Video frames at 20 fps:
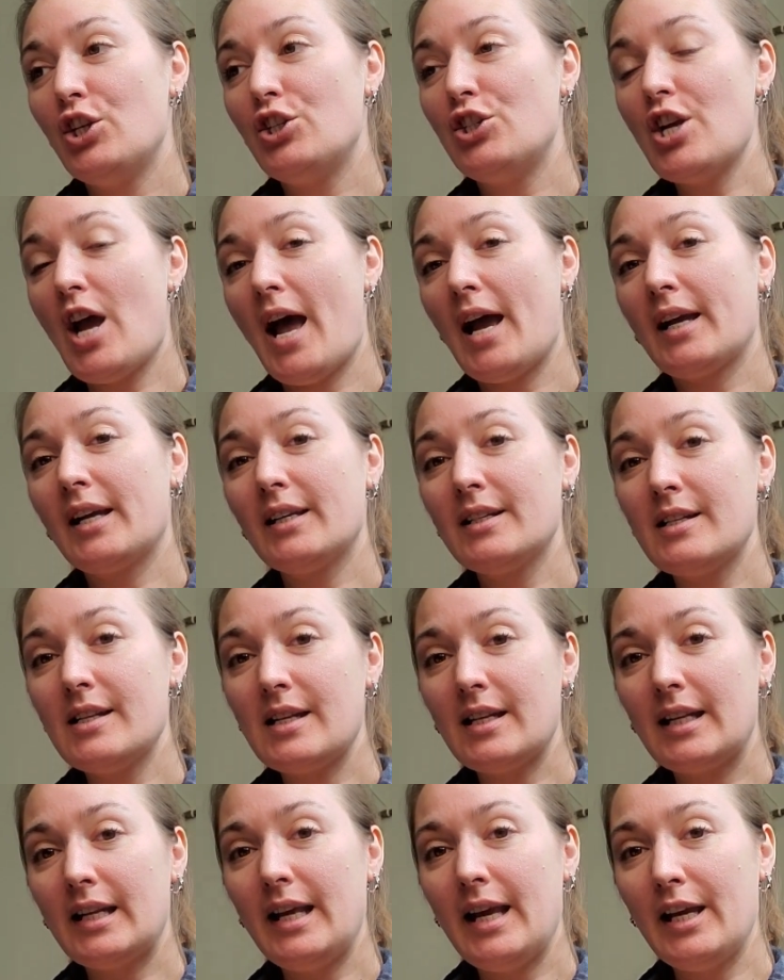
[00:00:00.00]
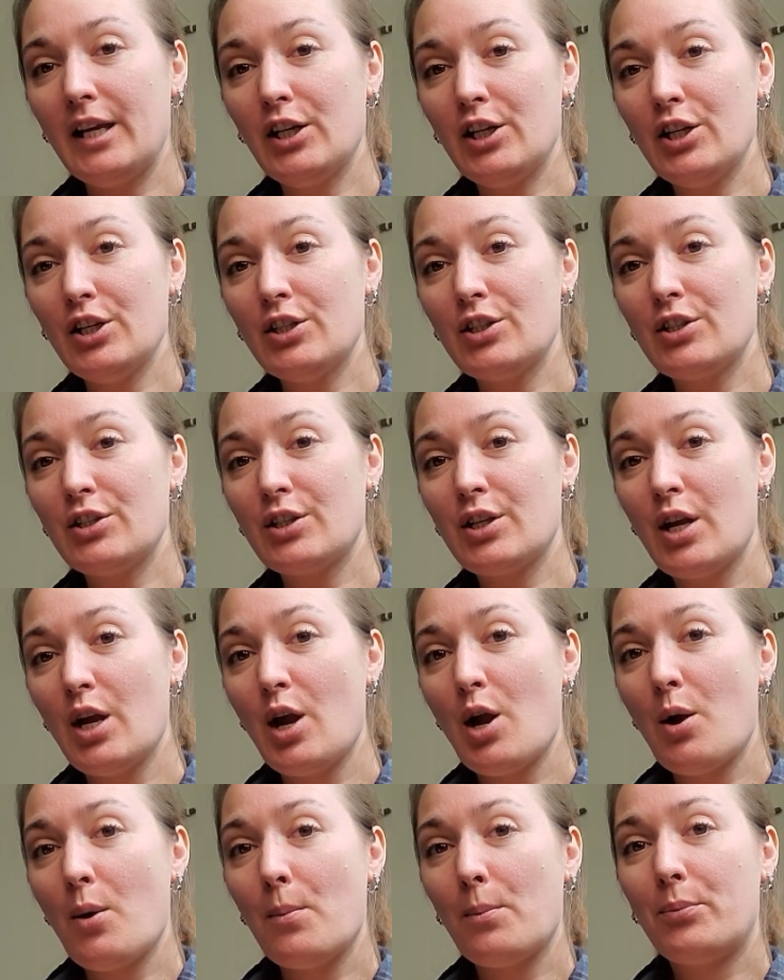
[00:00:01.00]
jackets and layers.
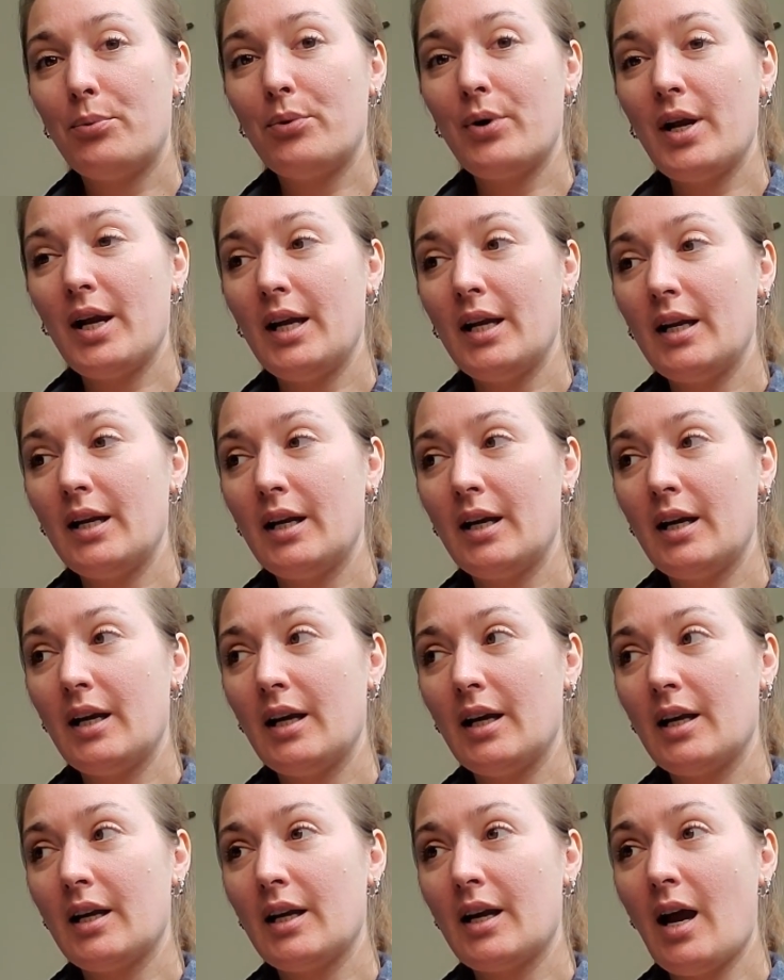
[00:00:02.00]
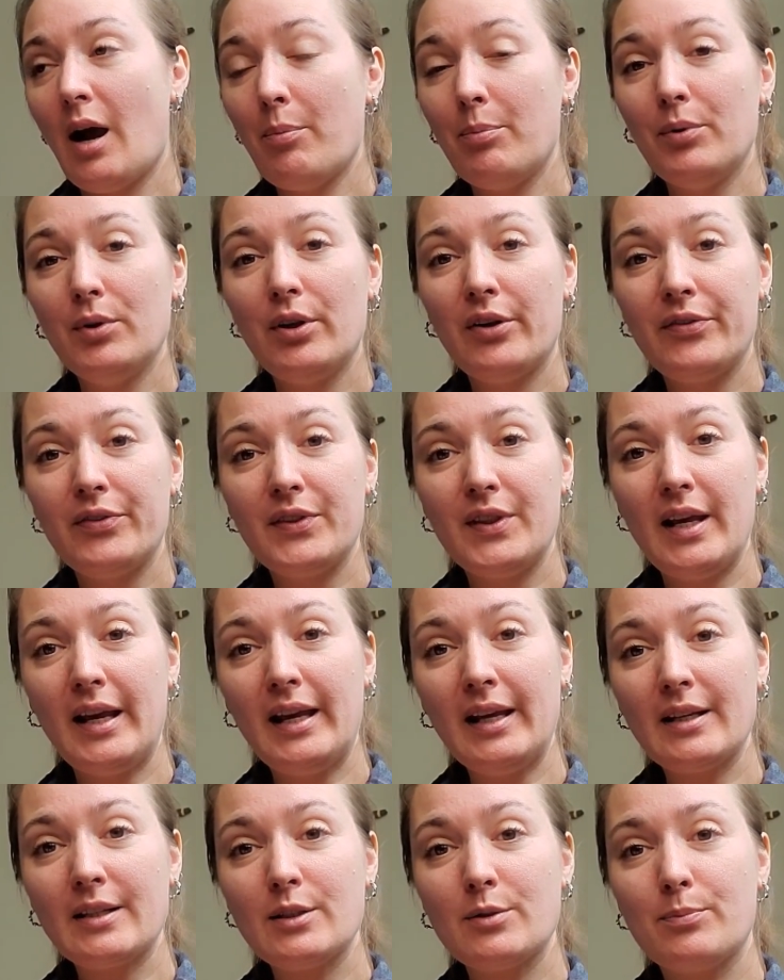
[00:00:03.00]
Bring a couple of
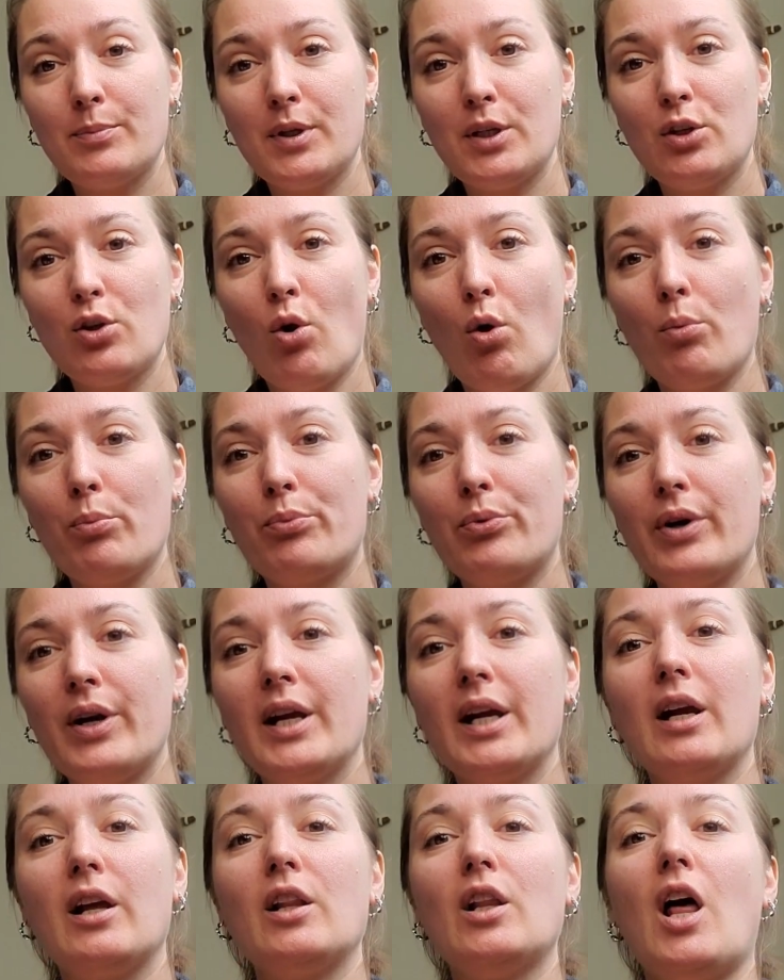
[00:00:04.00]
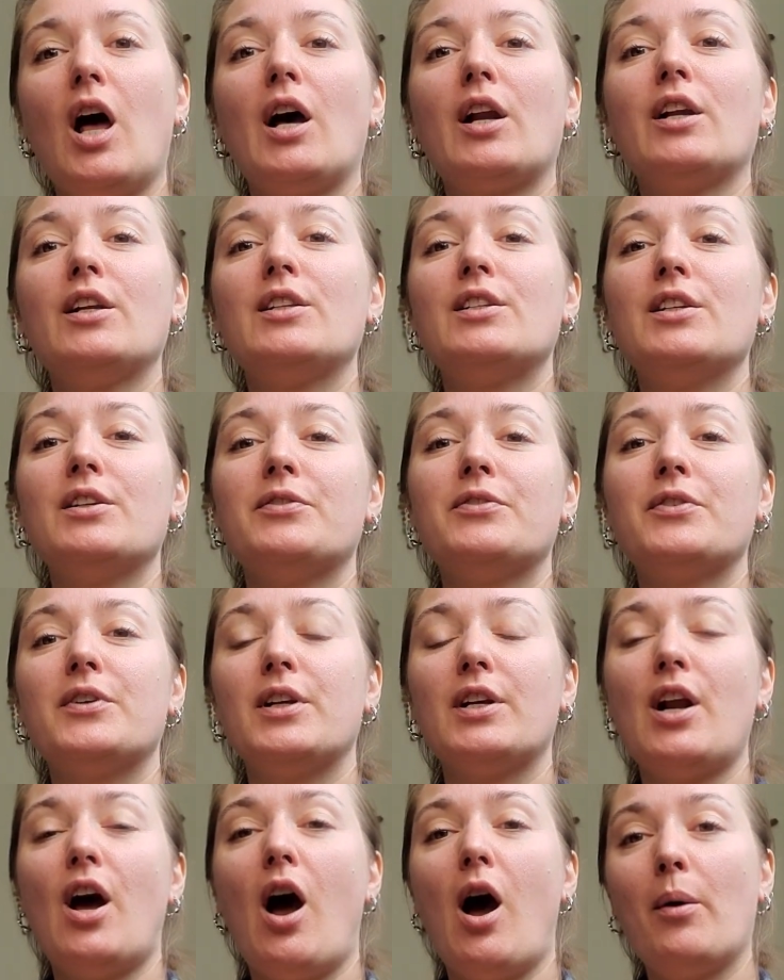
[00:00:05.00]
things, but don't bring a lot of
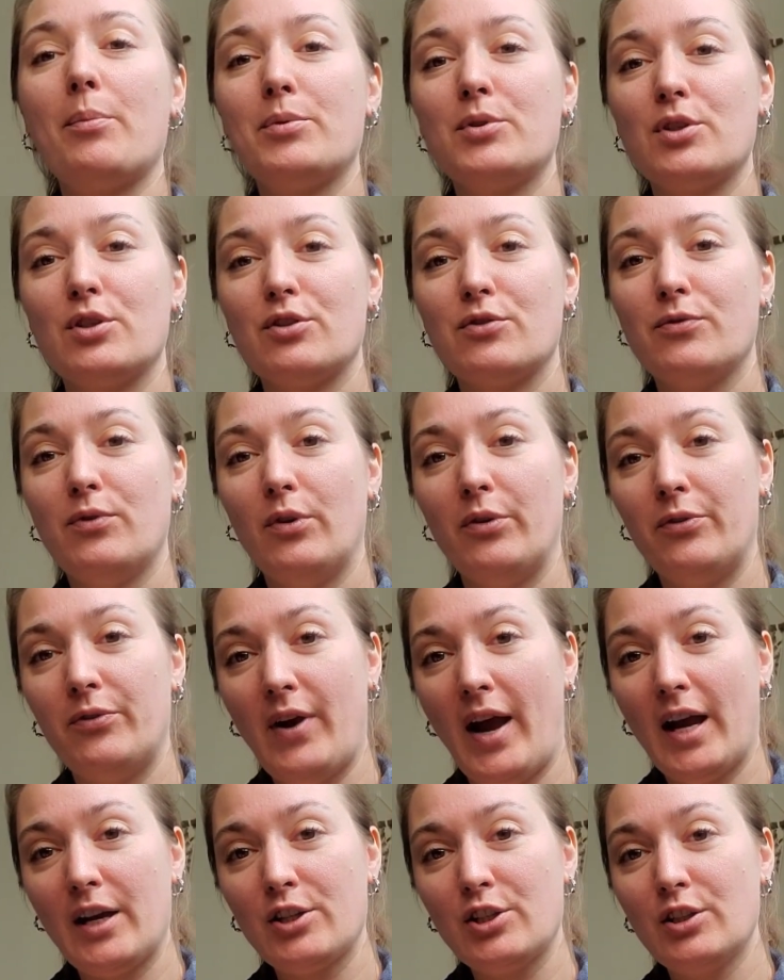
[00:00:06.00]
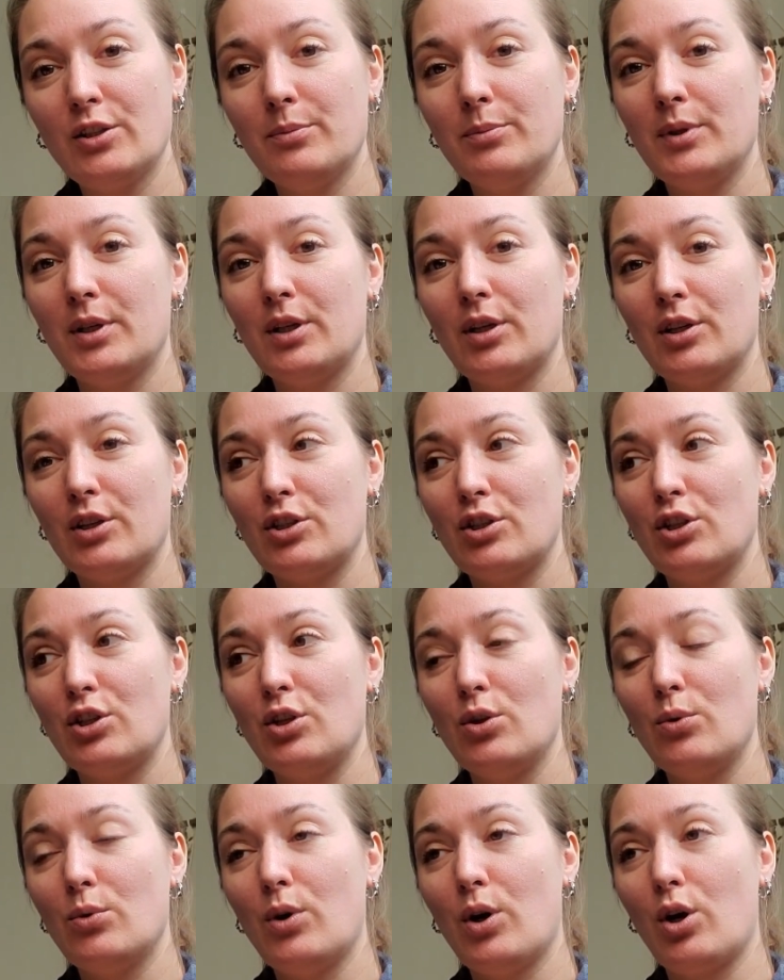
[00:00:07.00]
different options for fashion, because
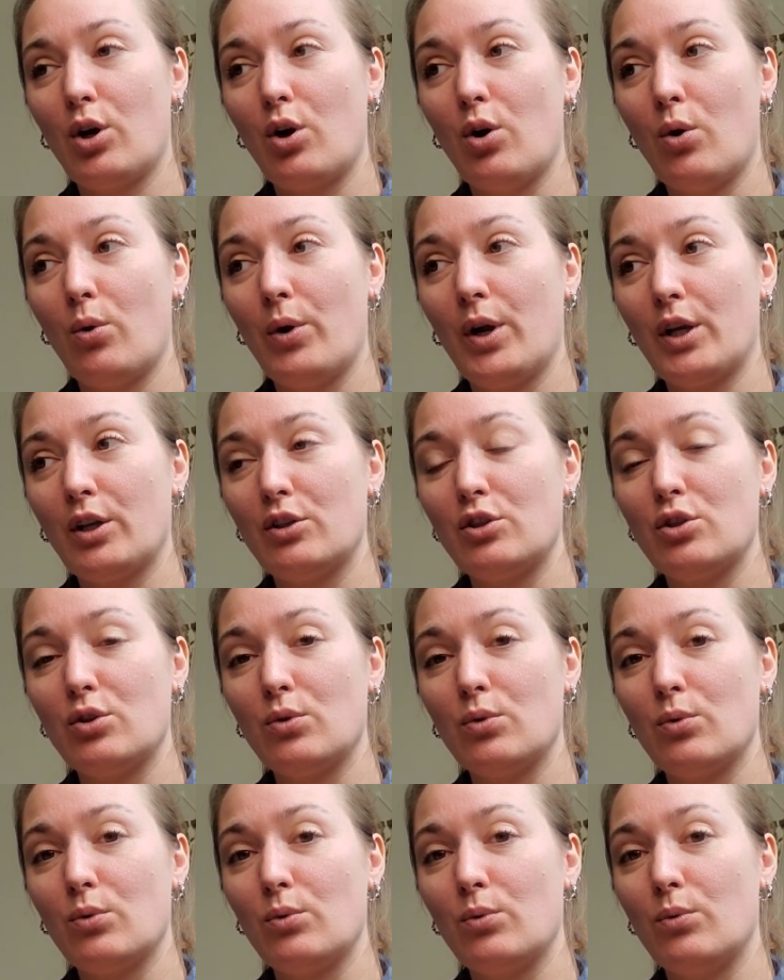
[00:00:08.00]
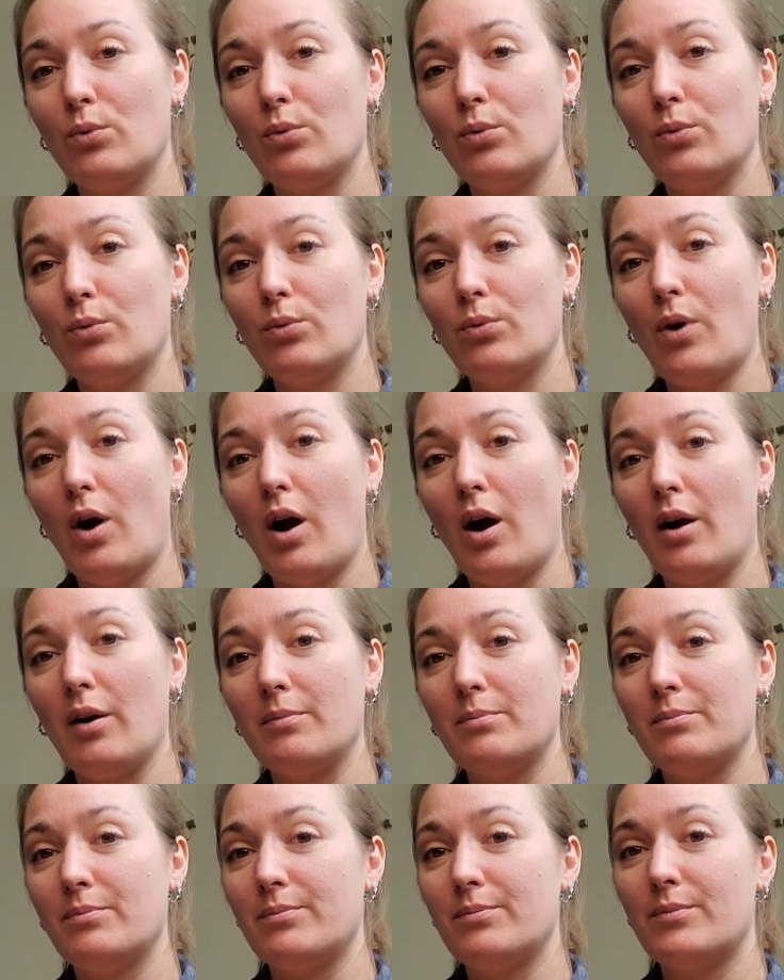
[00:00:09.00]
you are going to
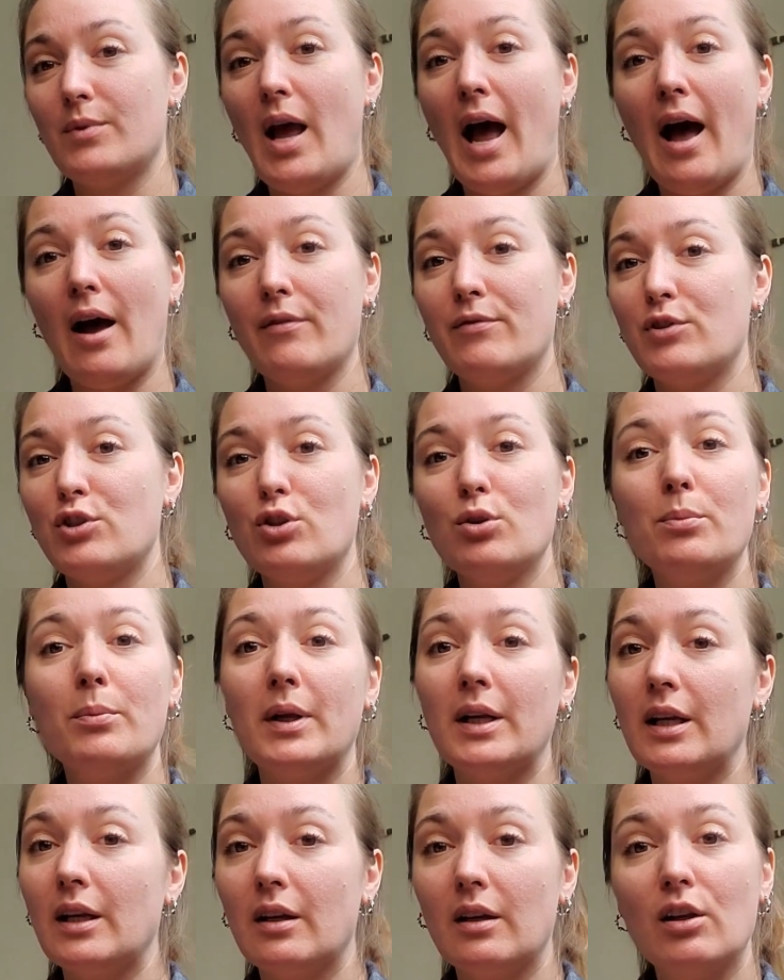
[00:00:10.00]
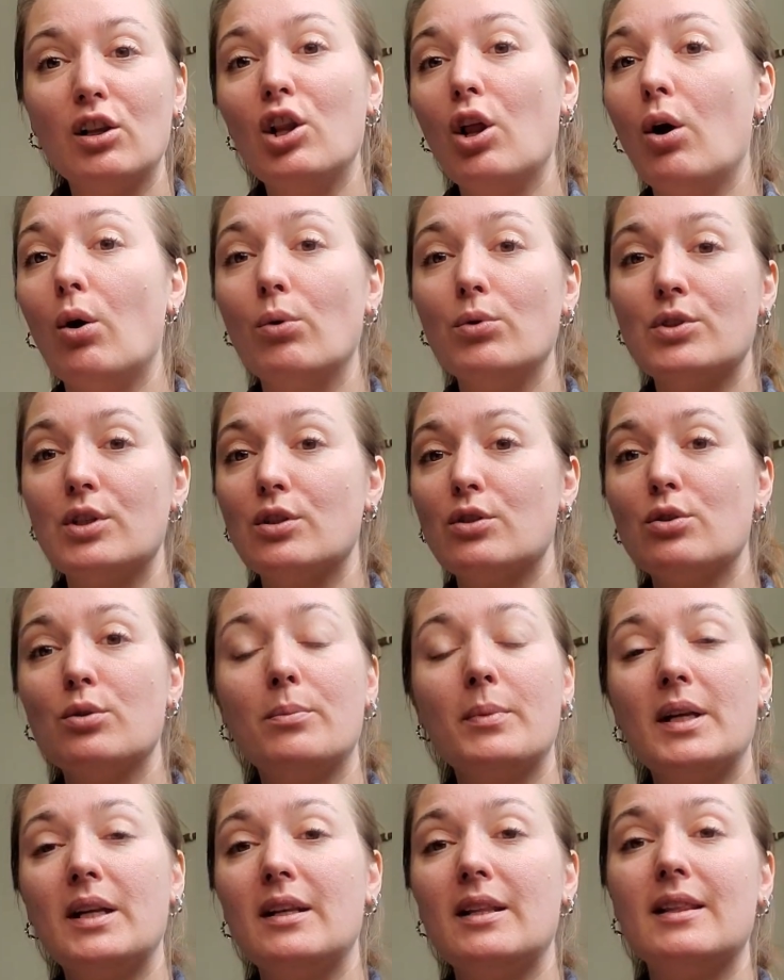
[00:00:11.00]
have too many clothes and too
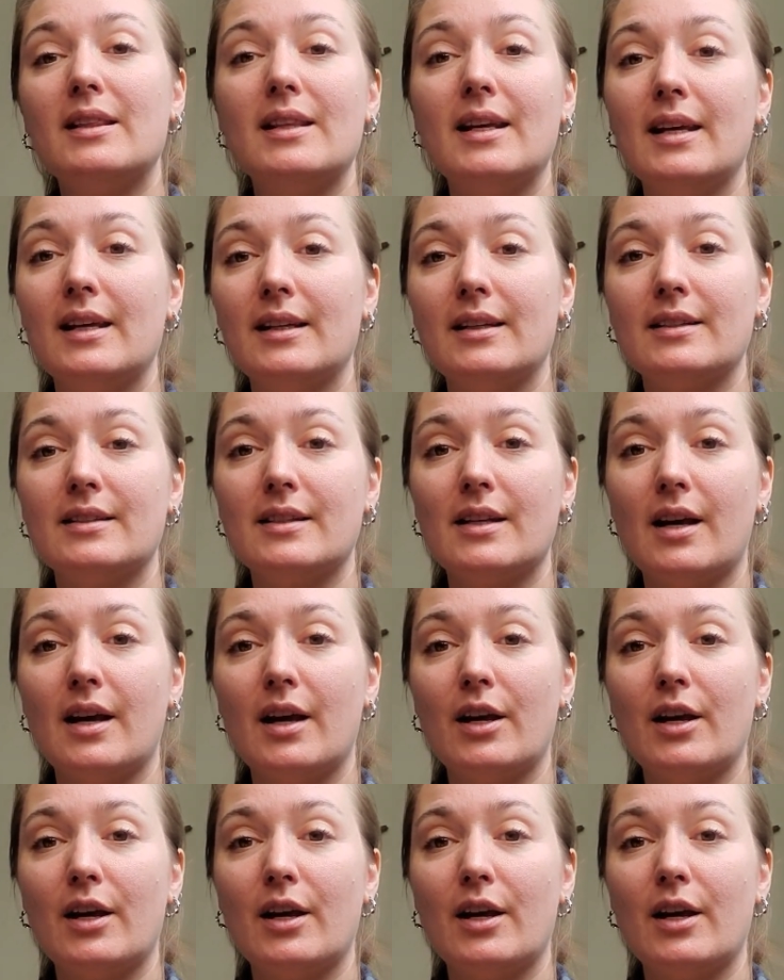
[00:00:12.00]
many things.